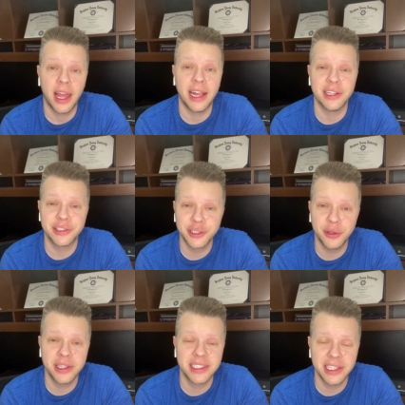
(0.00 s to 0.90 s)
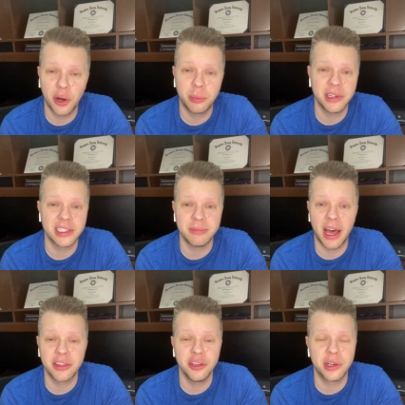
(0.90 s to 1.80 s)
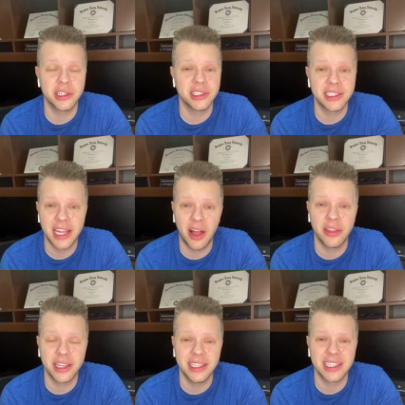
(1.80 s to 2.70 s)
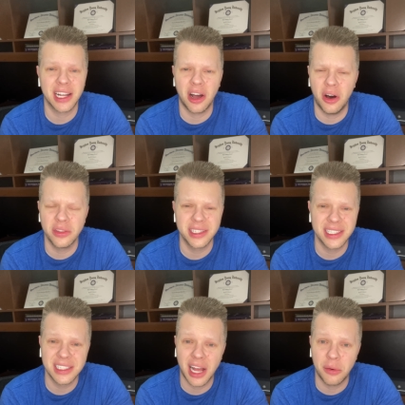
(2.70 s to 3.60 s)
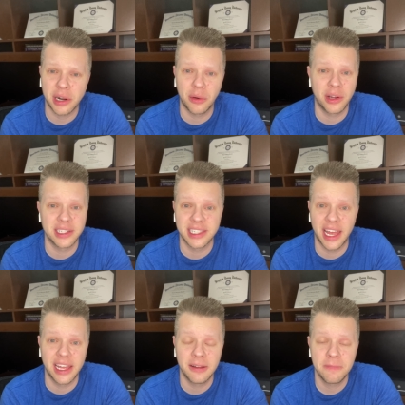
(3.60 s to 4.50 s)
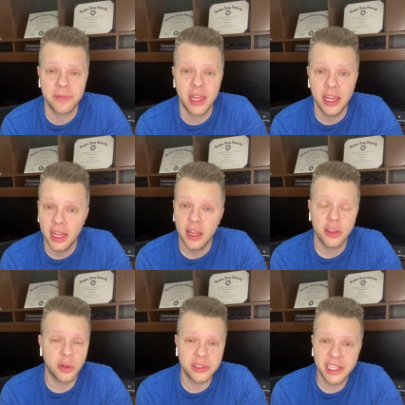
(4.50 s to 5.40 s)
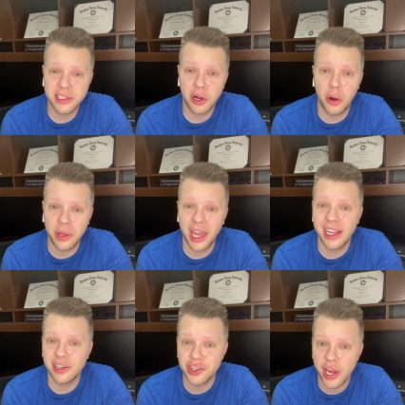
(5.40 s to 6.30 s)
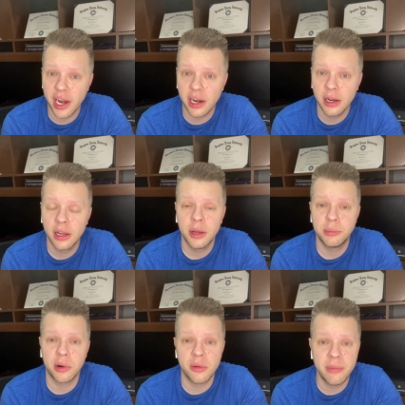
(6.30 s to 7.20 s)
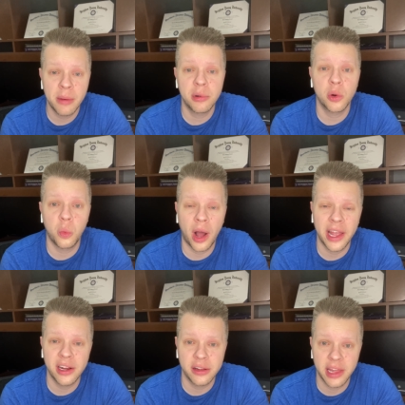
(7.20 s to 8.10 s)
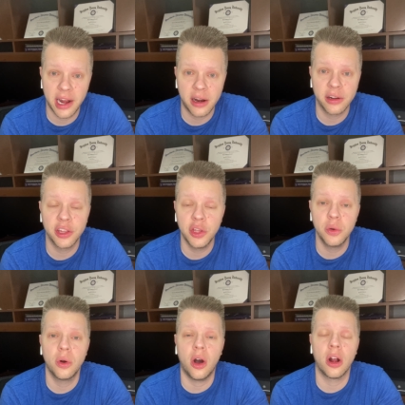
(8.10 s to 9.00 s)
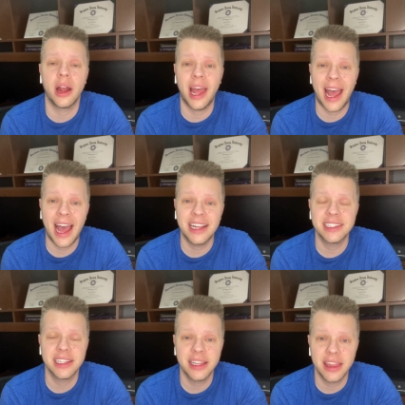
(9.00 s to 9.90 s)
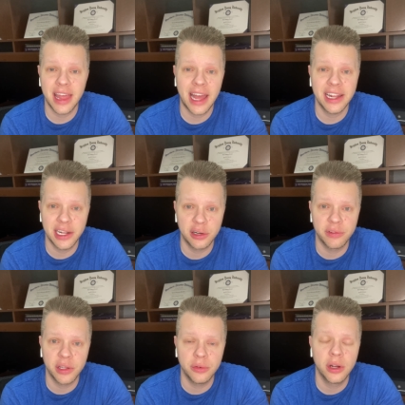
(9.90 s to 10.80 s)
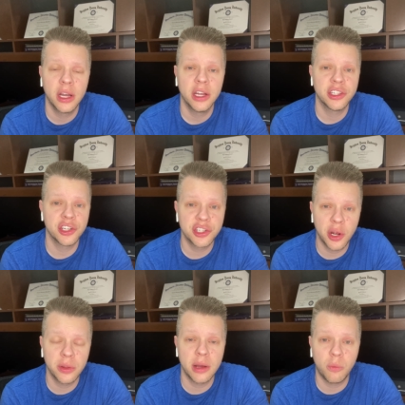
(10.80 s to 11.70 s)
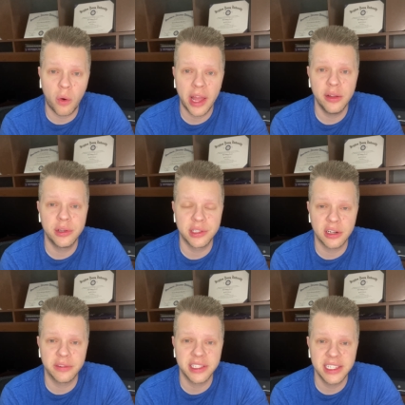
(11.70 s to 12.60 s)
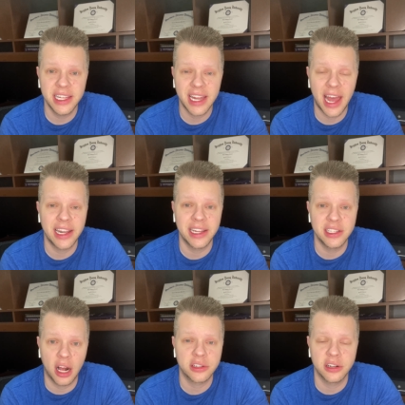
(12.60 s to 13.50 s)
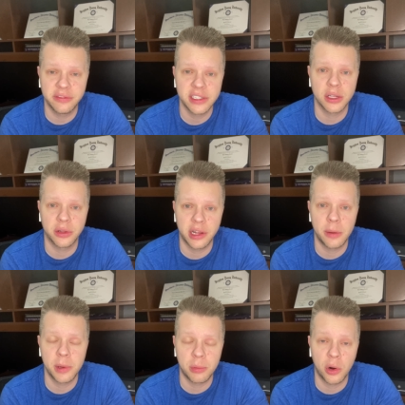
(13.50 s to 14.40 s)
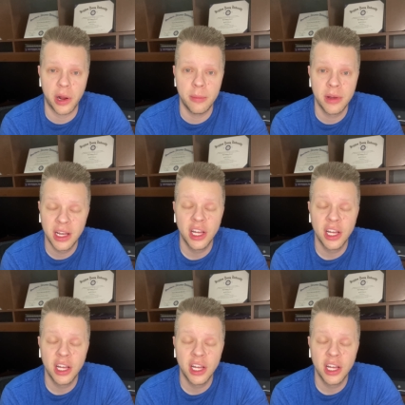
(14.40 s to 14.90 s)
And as soon as he opened his mouth, you could just tell that he's like, oh, this is not what I want to say. Those things are okay to share, but remember why you're there. You are at that interview to show them why you deserve a seat at a doctor of physical therapy program.